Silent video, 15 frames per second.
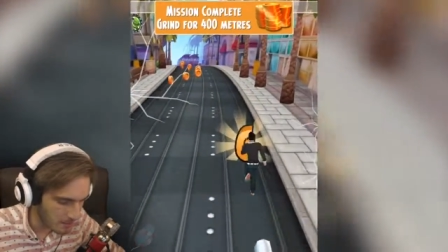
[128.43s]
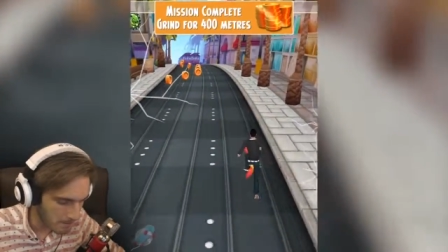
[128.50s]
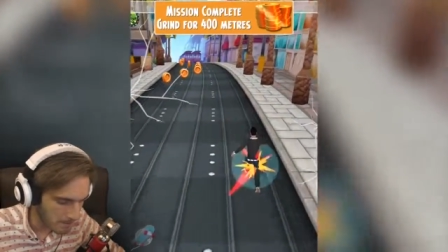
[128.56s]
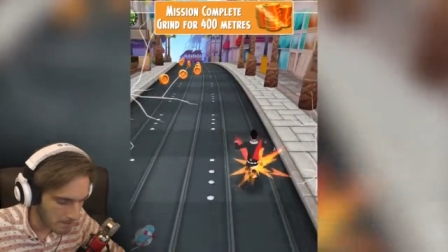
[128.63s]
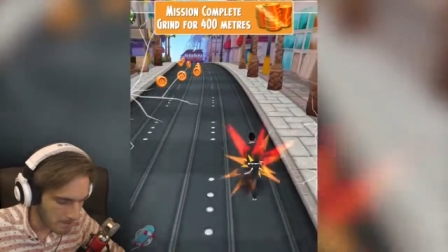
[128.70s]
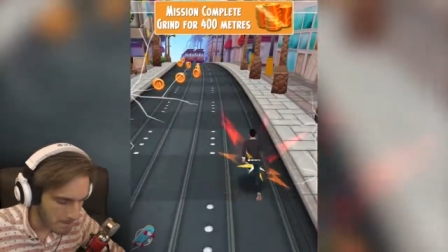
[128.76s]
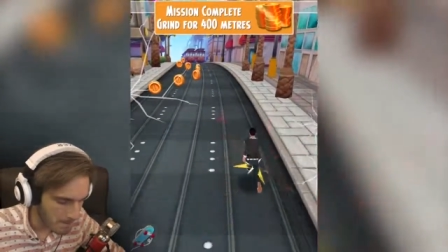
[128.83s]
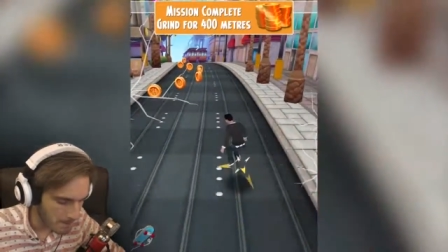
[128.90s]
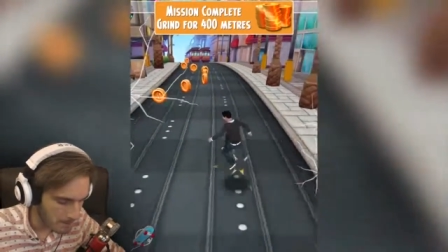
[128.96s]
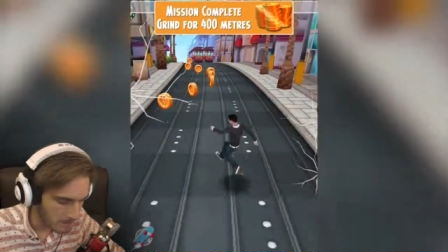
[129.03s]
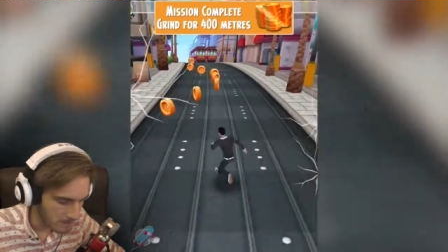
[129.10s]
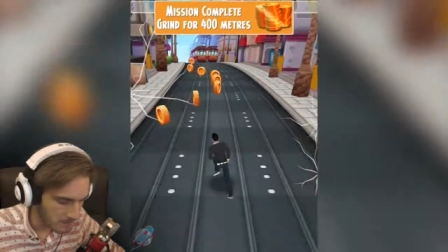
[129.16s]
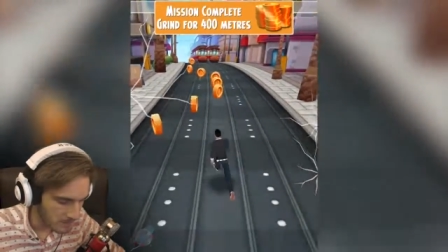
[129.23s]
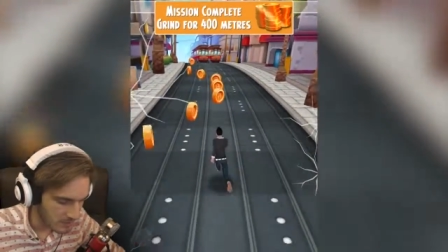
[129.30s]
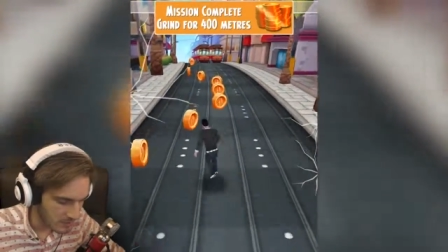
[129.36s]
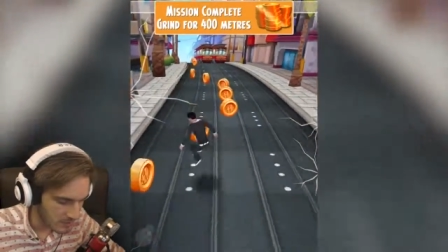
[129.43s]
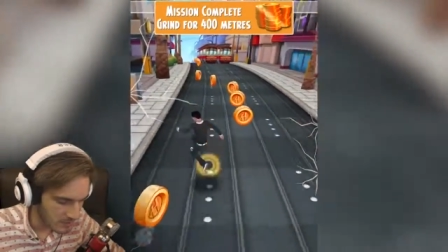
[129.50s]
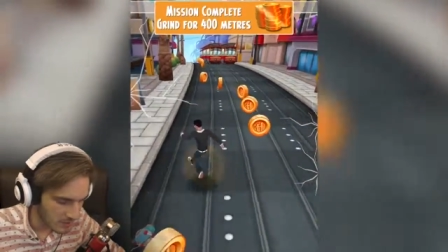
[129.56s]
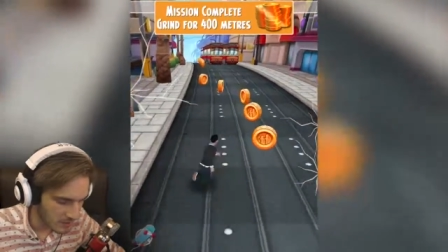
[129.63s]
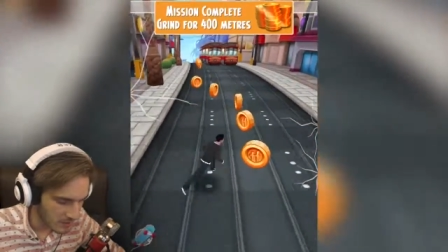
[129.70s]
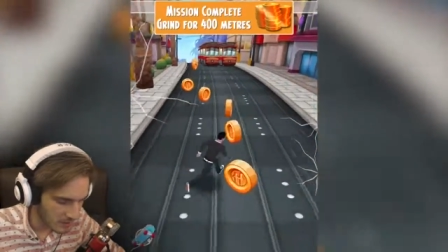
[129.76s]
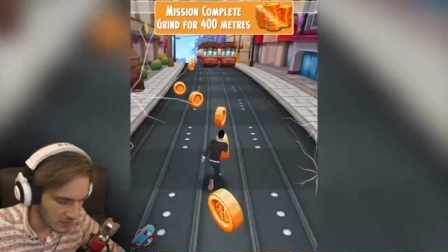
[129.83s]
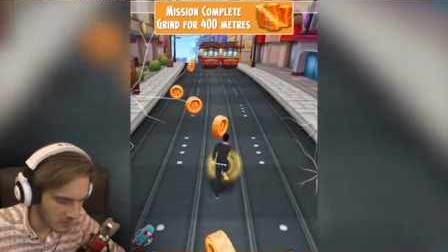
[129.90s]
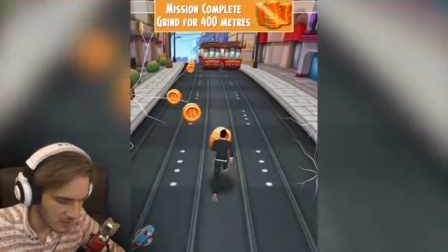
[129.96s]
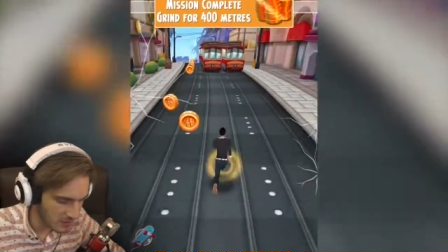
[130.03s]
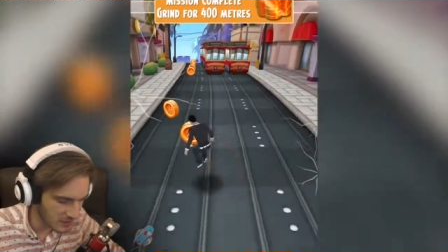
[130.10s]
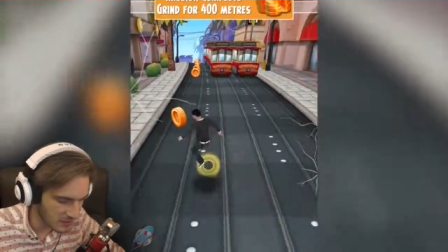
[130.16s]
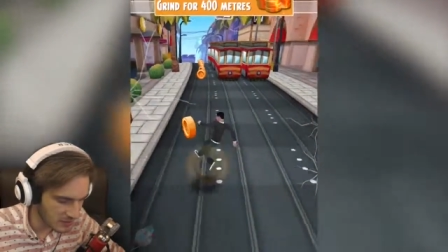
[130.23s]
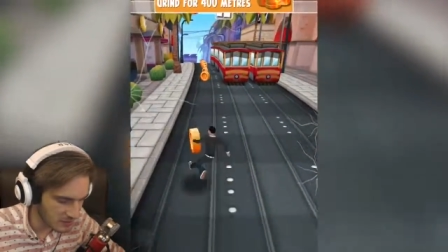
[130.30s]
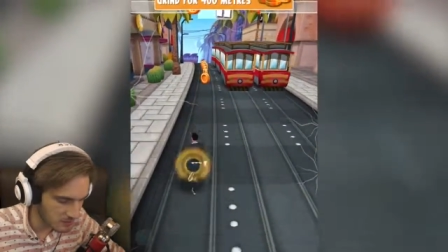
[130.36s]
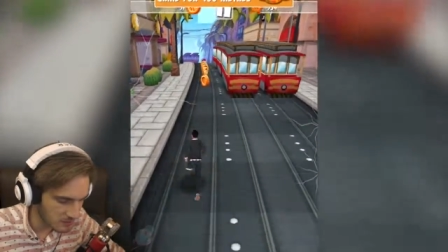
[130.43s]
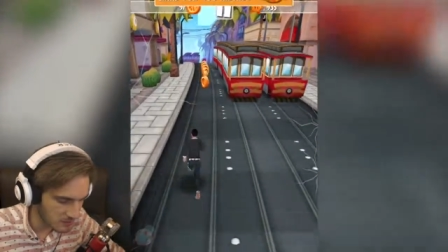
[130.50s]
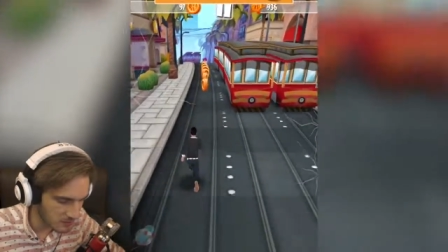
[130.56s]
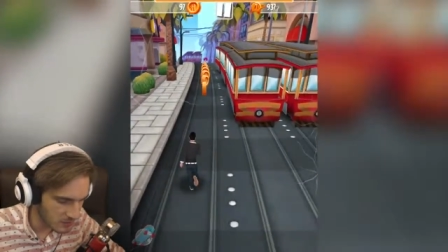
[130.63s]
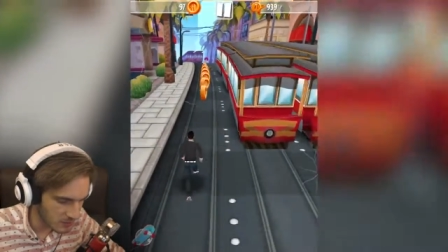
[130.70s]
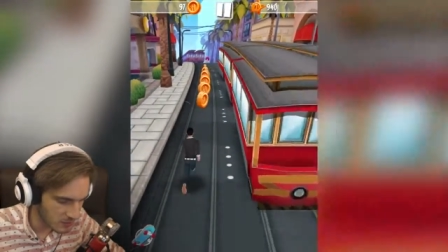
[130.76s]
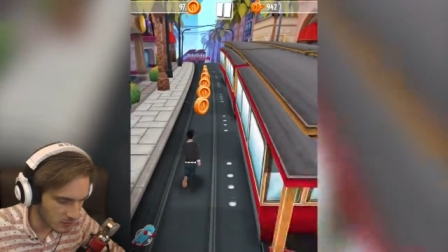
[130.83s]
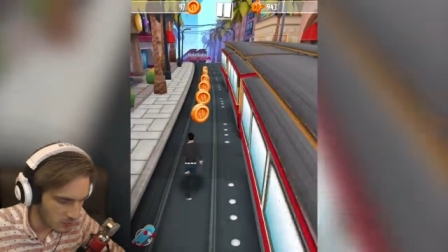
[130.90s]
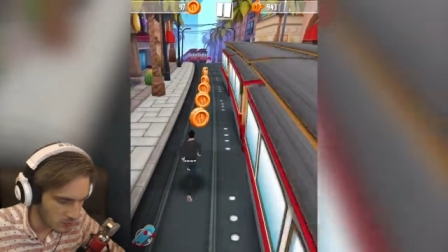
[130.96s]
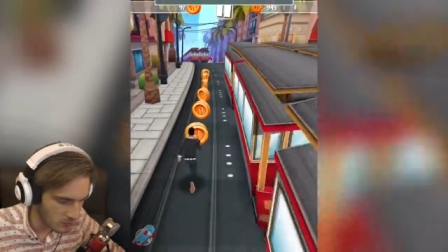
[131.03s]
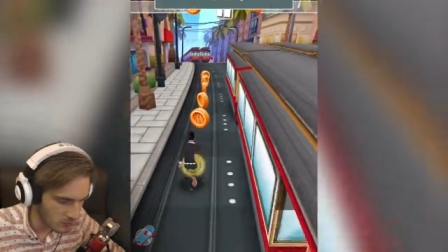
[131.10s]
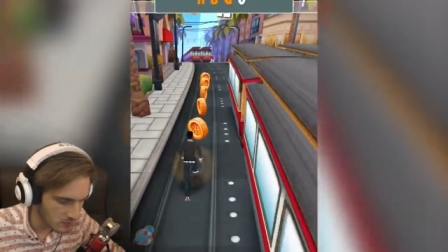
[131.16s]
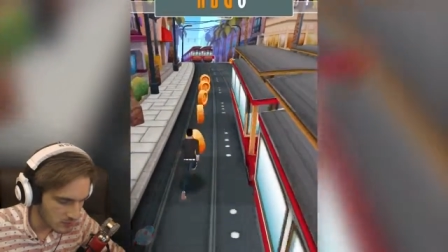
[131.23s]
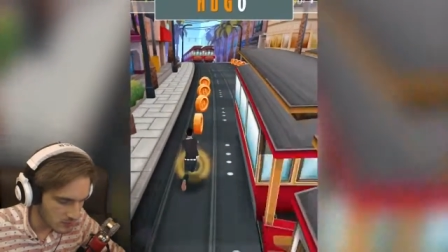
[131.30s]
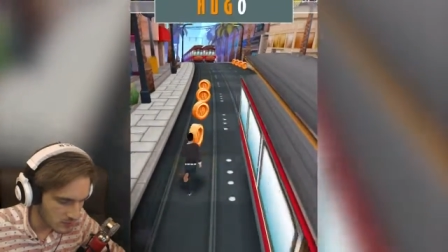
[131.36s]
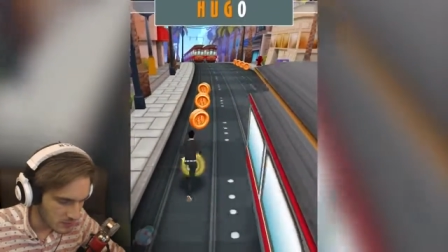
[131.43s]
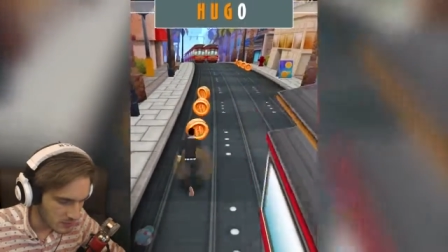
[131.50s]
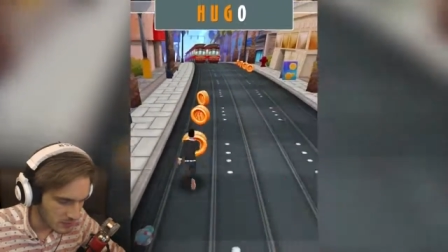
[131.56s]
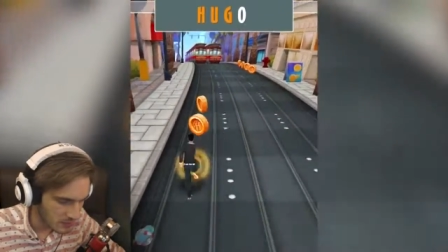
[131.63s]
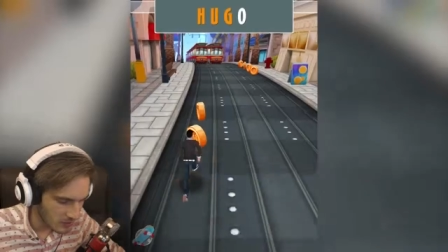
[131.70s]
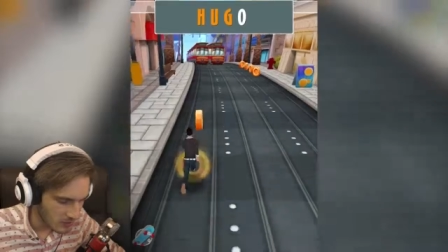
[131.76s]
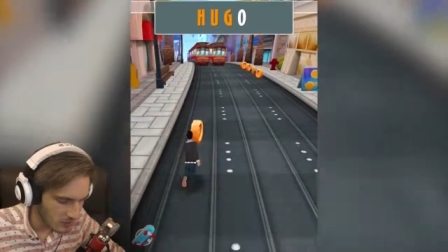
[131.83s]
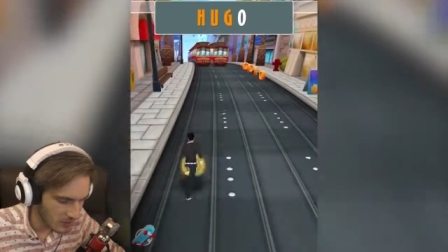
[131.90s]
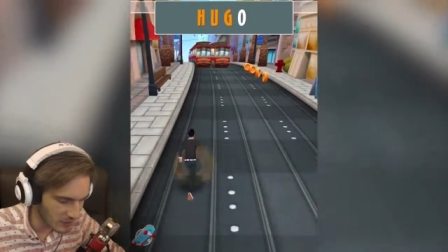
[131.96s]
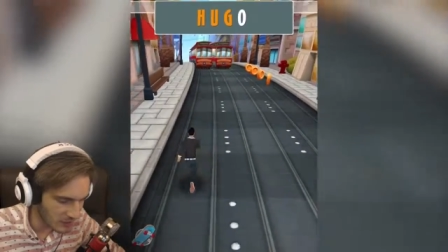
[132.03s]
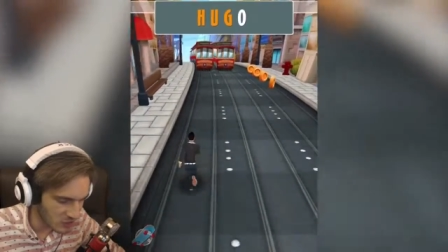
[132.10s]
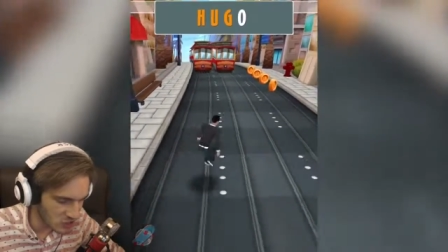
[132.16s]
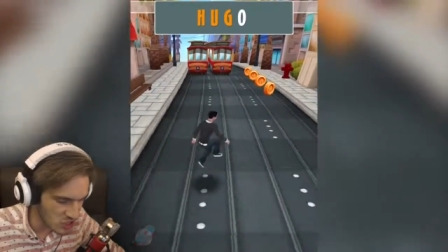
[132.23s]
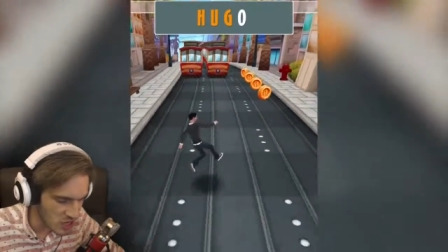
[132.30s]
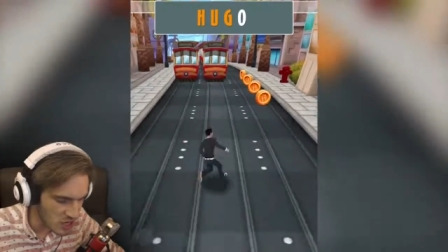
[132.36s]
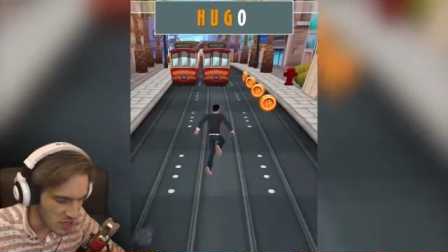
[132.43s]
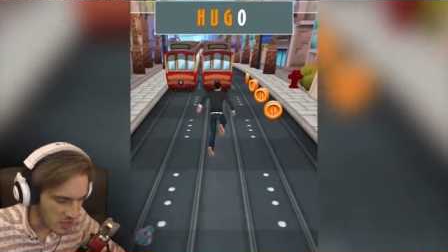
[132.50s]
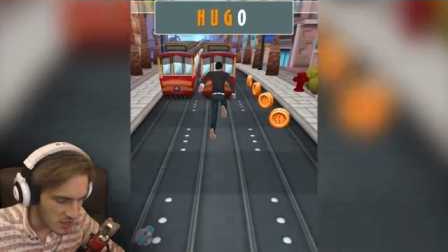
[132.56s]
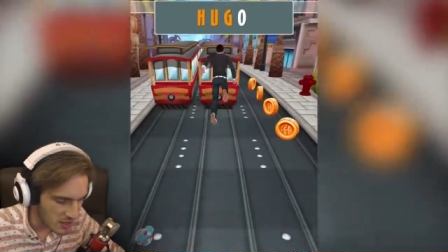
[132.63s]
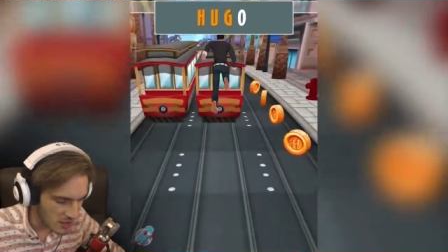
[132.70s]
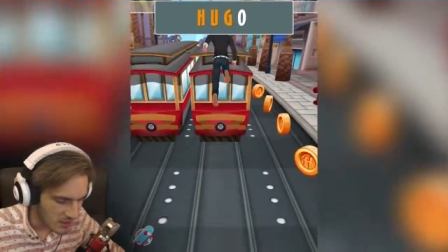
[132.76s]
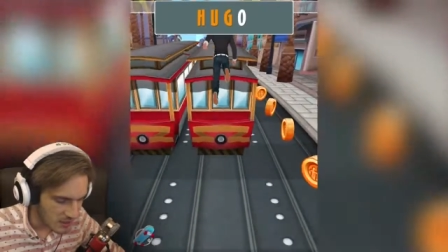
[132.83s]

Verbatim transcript: I think... no? We got the G!